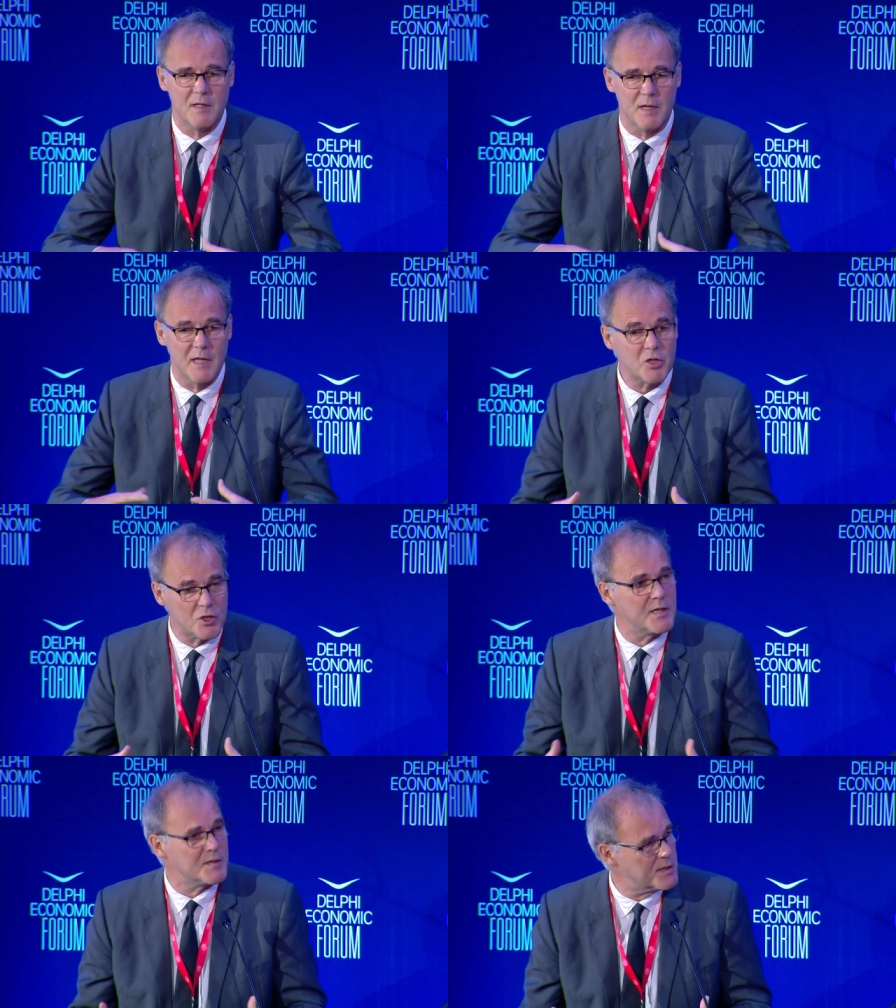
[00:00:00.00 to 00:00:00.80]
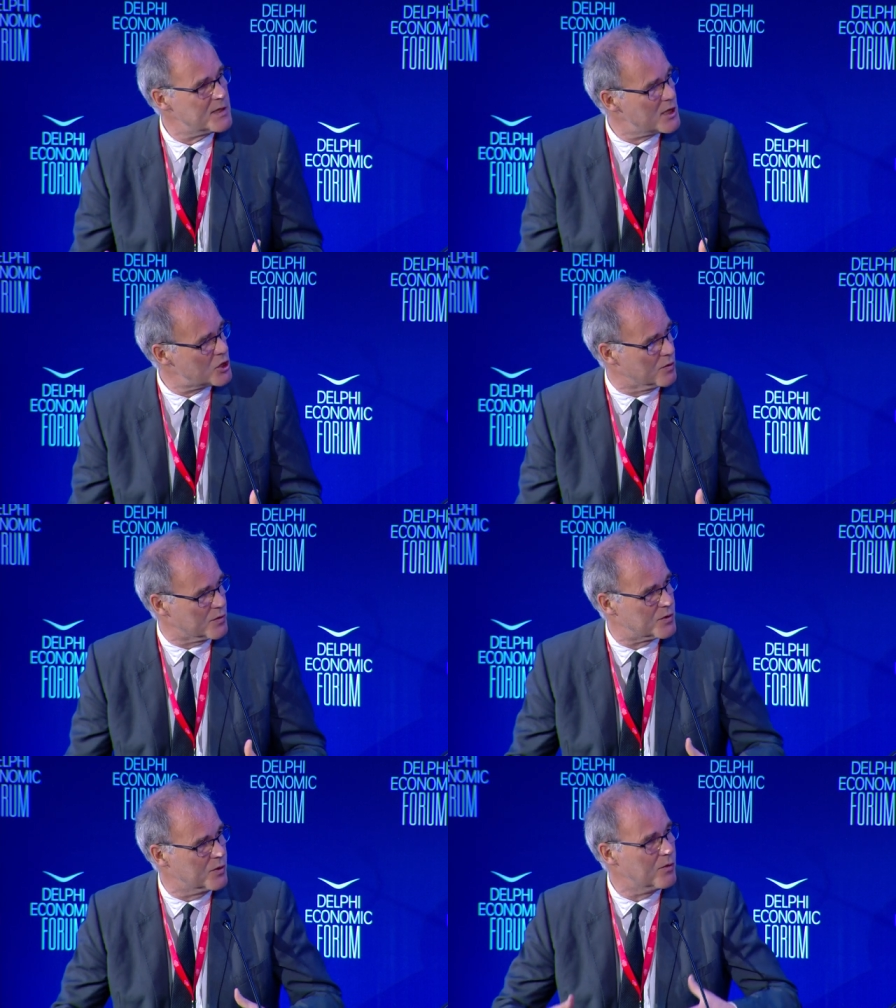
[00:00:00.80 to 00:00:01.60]
in each
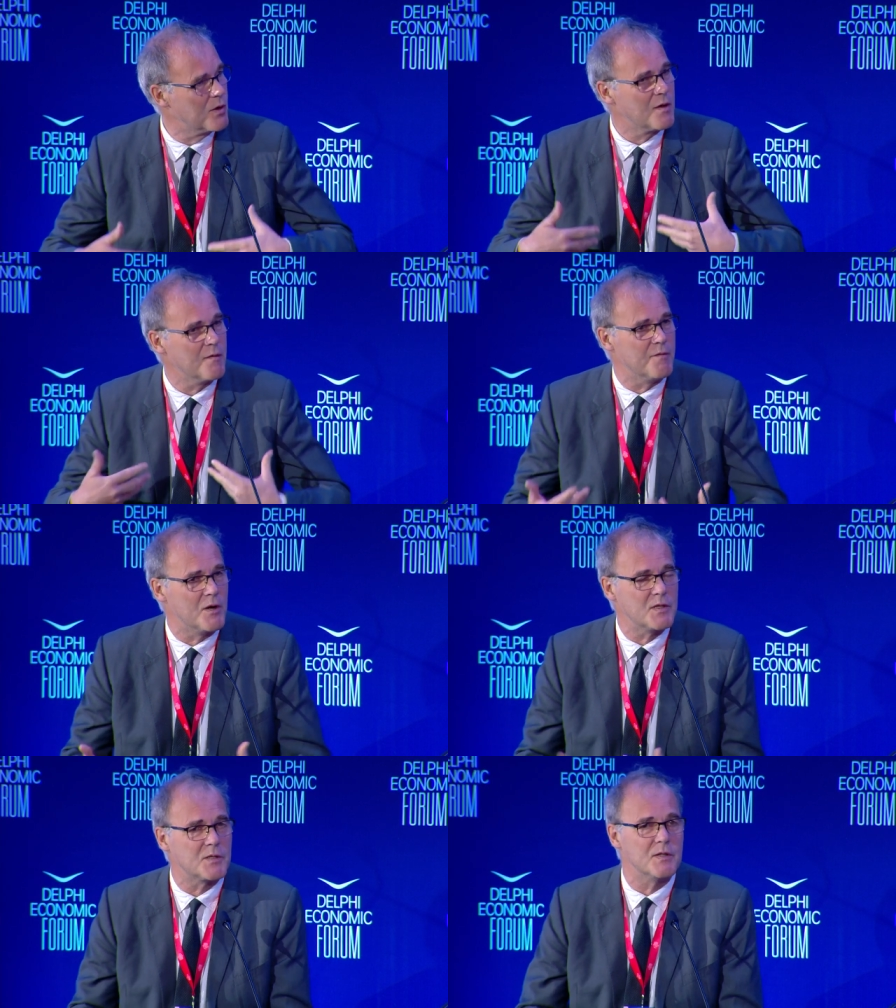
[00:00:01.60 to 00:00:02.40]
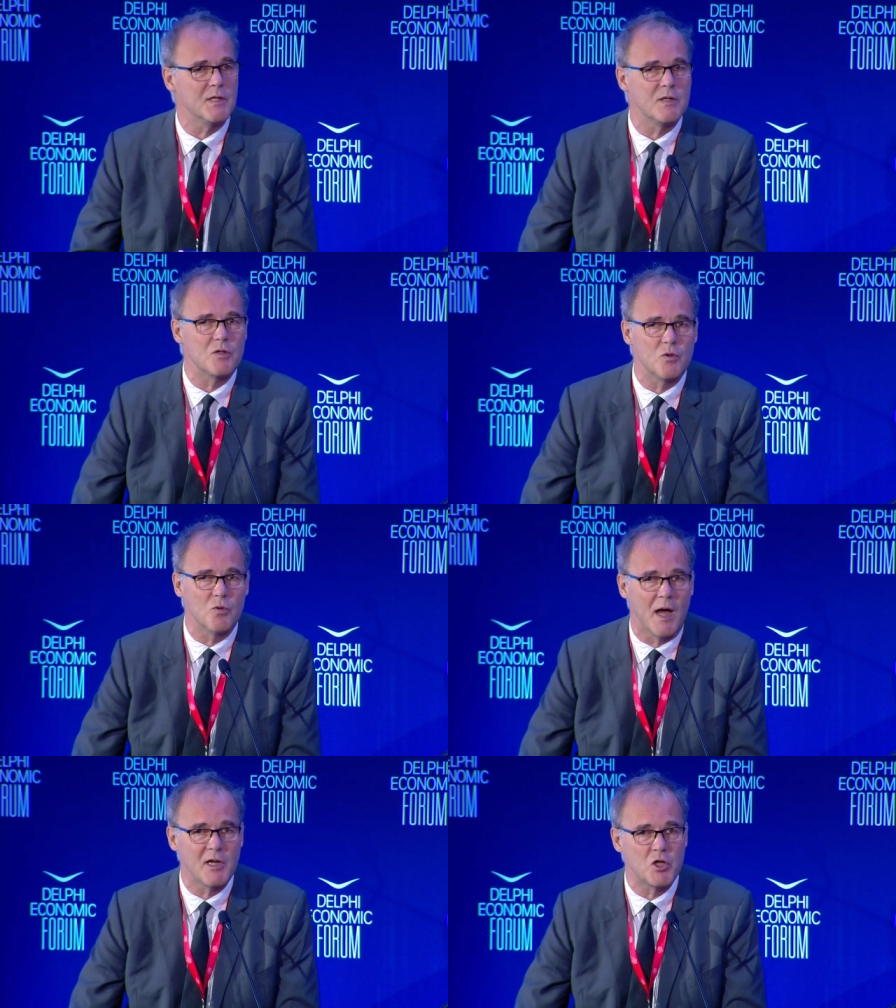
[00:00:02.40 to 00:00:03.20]
destination. So there is a need
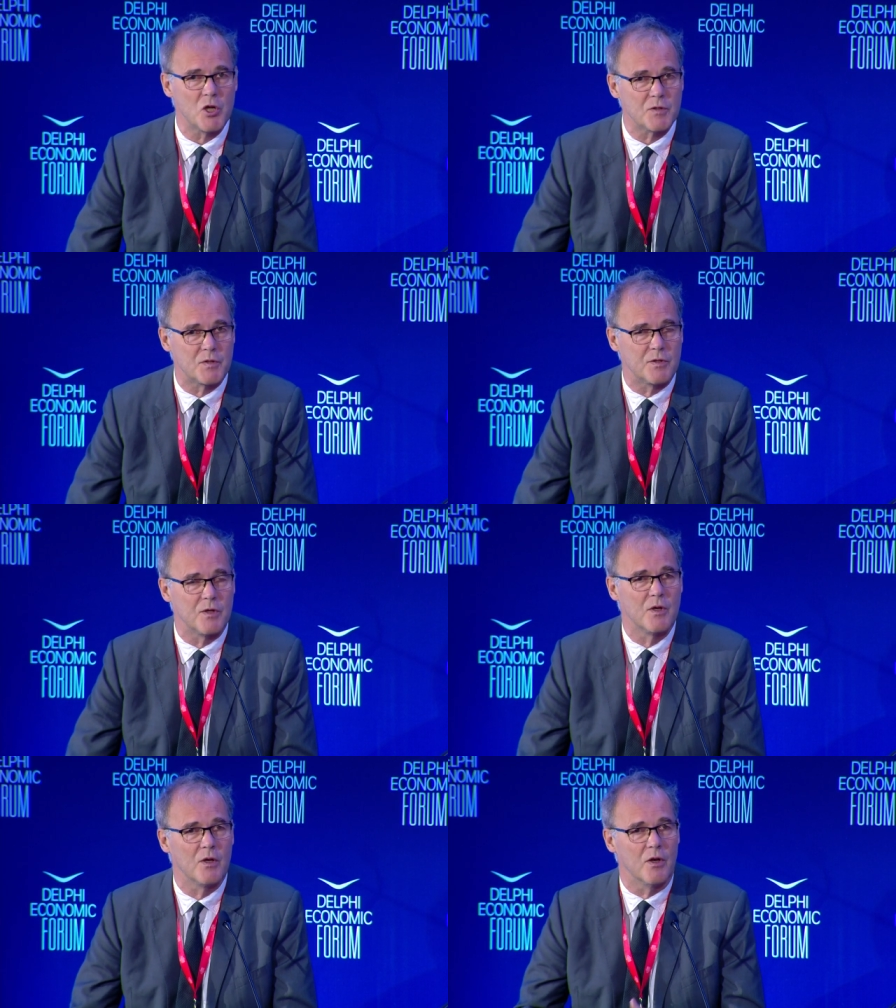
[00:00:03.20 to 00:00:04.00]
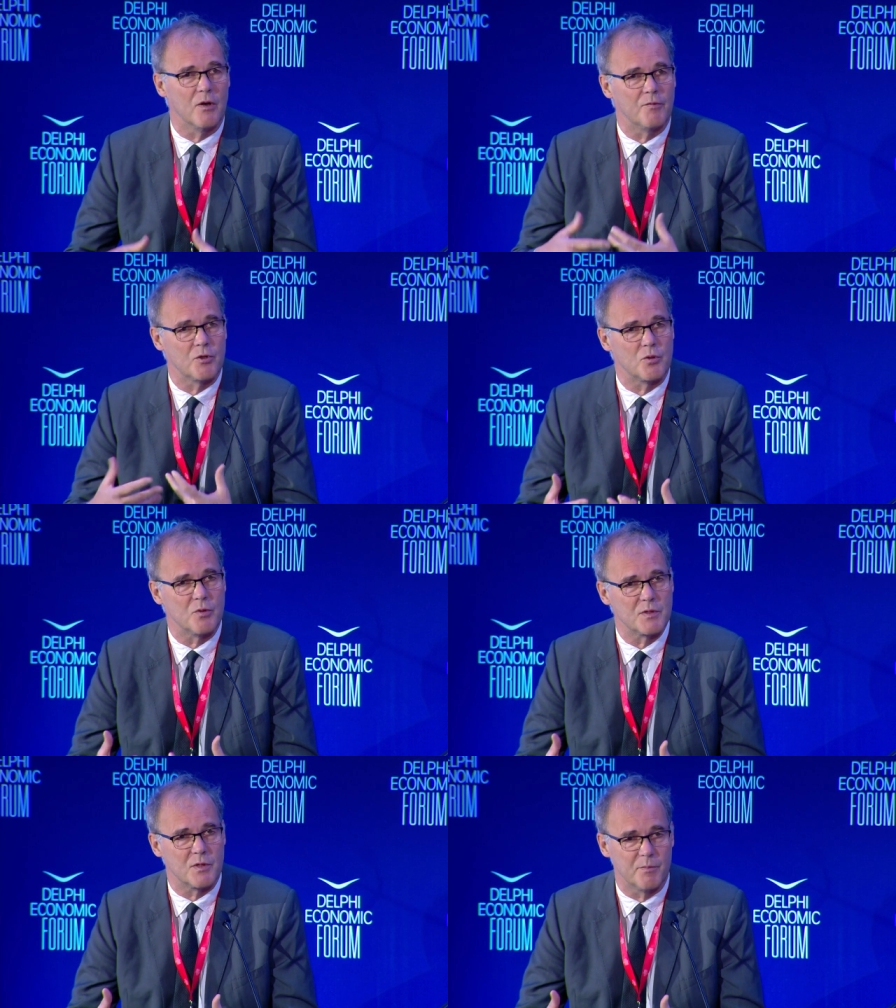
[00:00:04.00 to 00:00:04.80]
to adjust uh, the
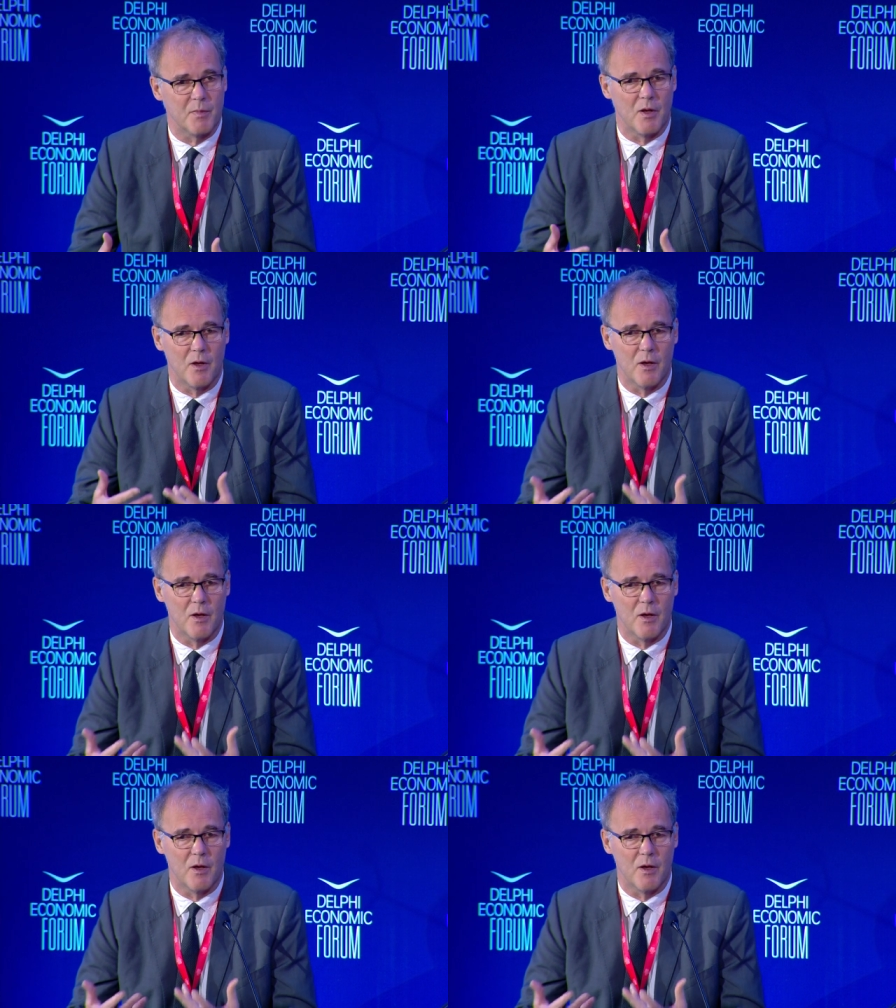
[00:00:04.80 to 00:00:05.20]
tourism